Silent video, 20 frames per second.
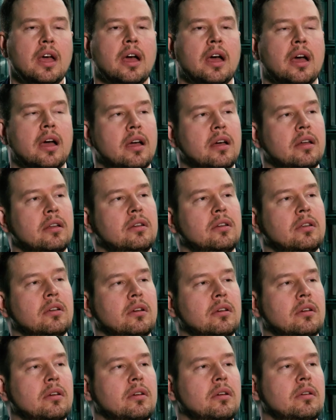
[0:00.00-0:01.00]
And
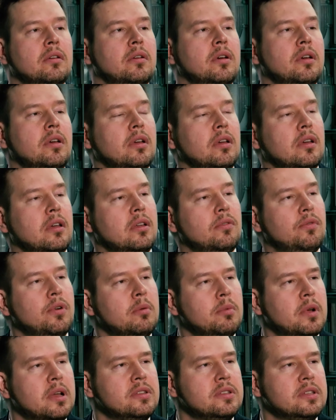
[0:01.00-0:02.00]

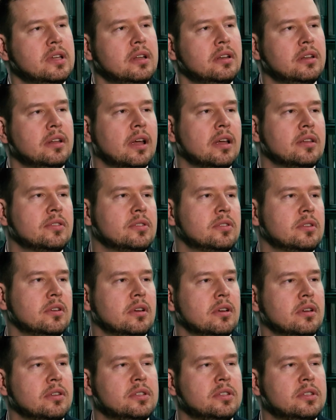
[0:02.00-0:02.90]
informed consent has